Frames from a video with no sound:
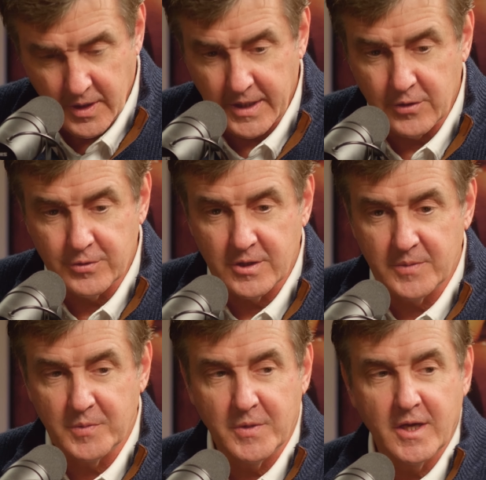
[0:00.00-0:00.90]
Thank you,
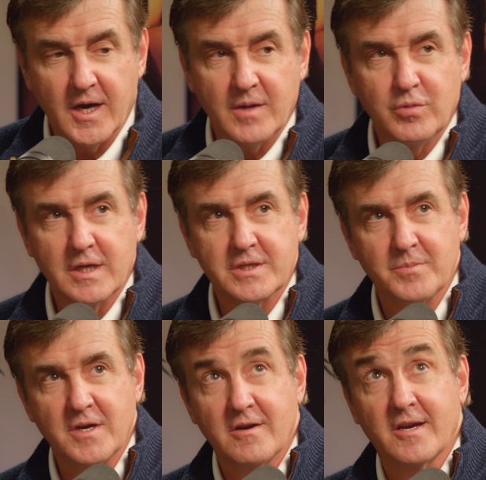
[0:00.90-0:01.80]
Tim, and may God bless
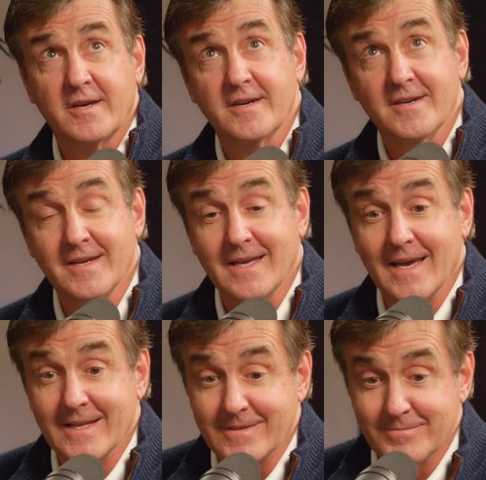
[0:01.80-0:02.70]
America
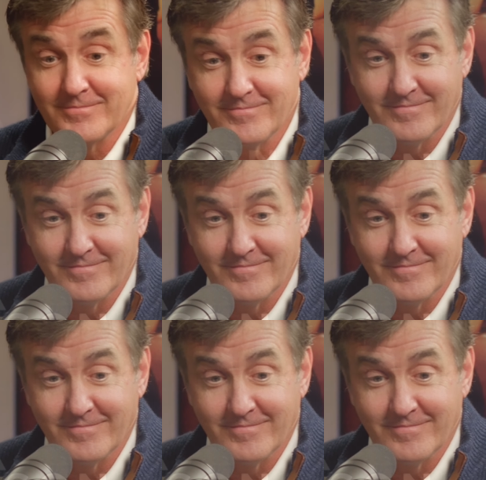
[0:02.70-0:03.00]
again.